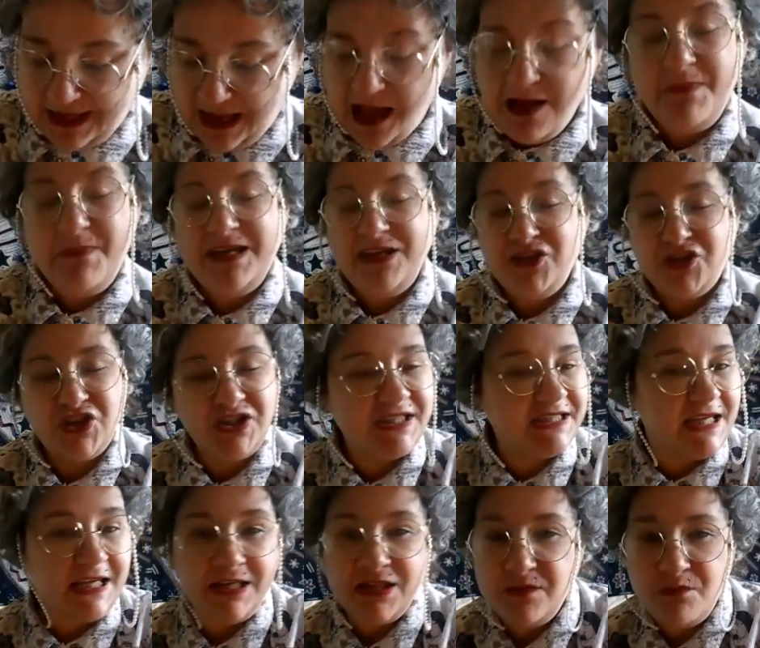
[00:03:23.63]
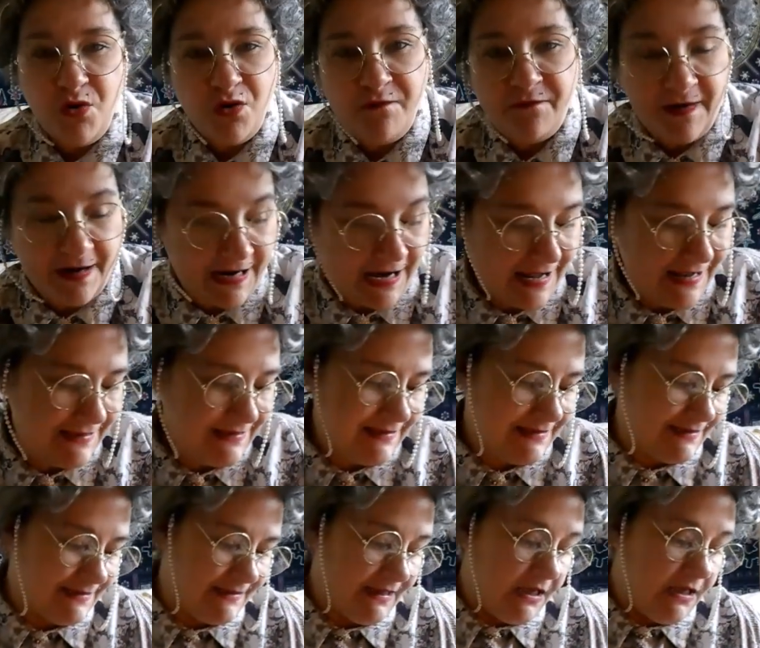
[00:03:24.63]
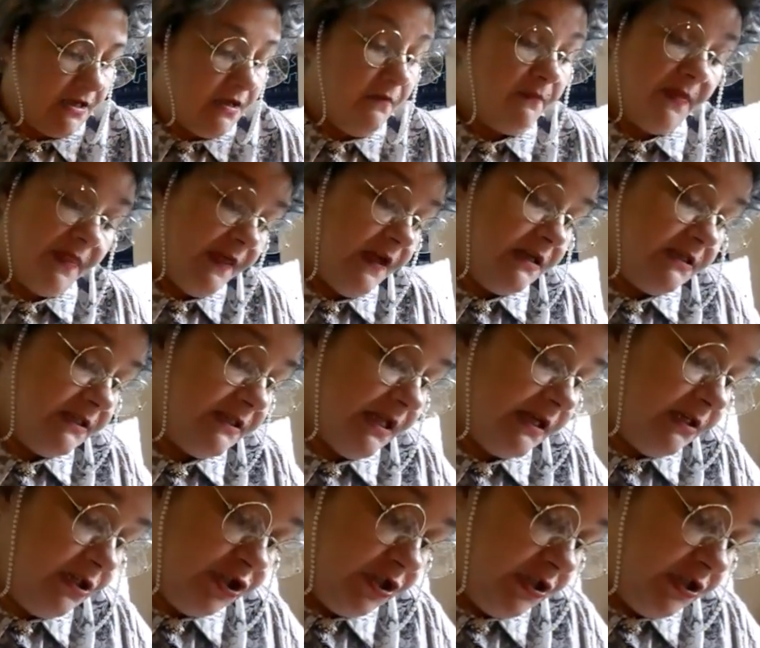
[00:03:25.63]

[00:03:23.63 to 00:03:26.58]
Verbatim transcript: I might just take them off her hands, but that's that's